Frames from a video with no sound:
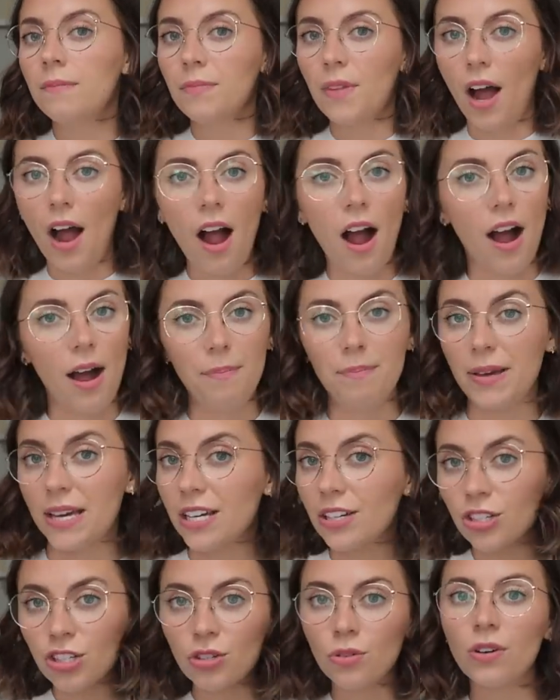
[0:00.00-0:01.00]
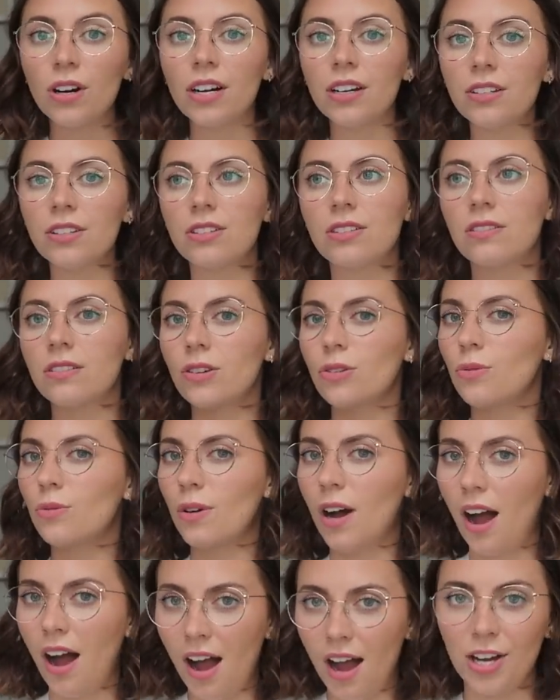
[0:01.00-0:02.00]
hot pink shorts,
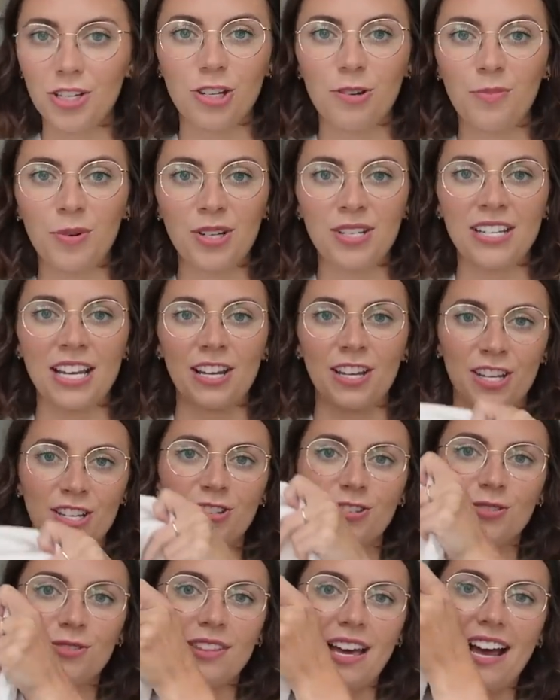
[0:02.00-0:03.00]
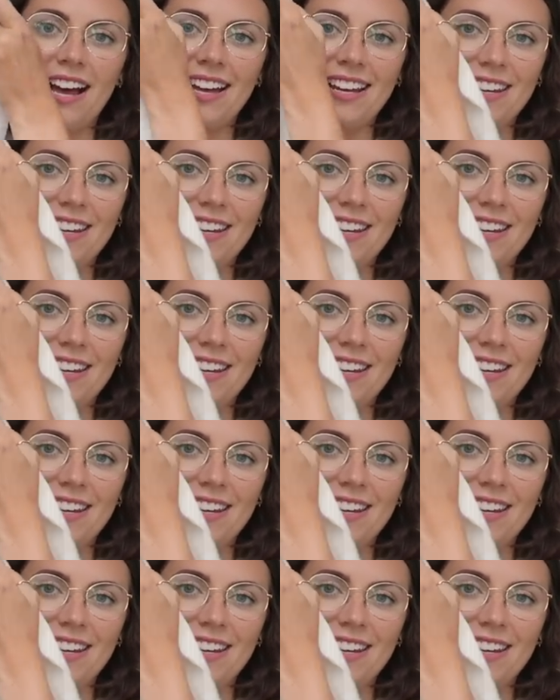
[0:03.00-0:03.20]
you 100% can do that